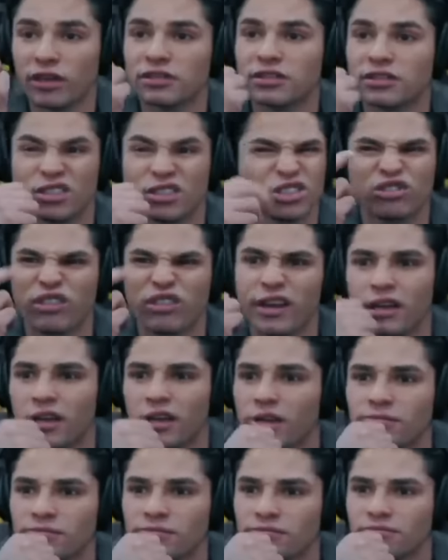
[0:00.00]
it straight up.
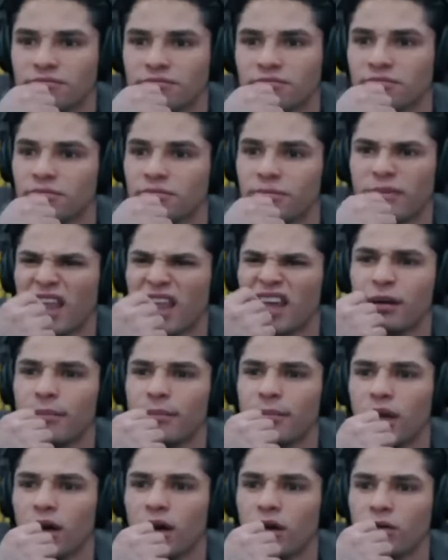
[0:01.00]
What's his Let name? him
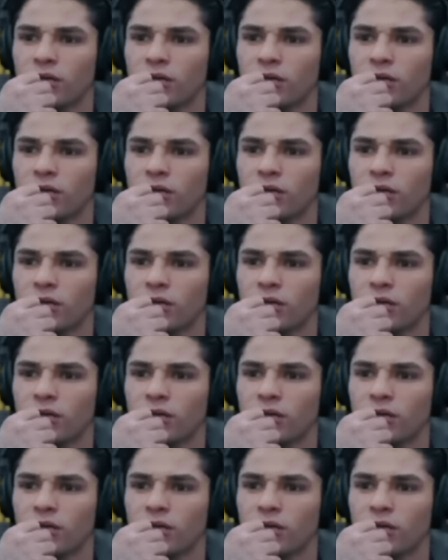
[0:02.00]
know,